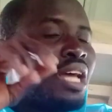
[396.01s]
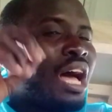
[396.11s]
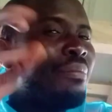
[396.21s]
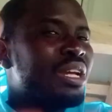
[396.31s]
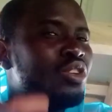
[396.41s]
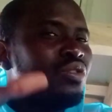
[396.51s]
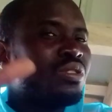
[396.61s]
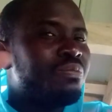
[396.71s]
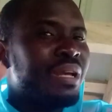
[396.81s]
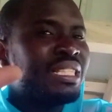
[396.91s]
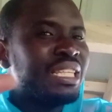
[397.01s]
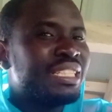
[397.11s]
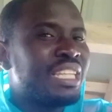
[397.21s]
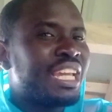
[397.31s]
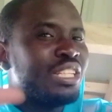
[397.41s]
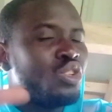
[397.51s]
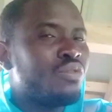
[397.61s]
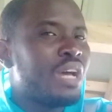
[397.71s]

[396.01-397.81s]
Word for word: how much you've spent in the chicken so